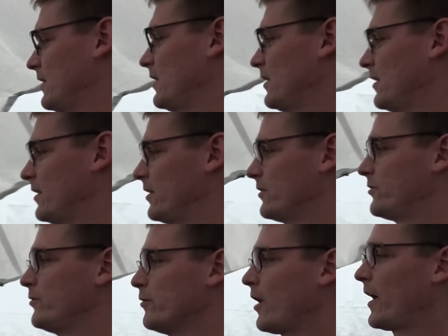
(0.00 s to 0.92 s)
uh,
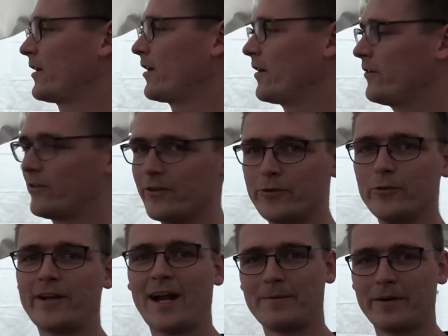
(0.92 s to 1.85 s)
two lidars and
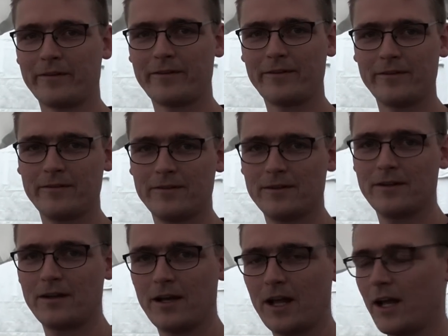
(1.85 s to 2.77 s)
two cameras.
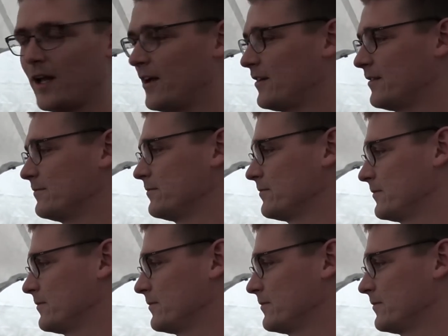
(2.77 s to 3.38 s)
Um,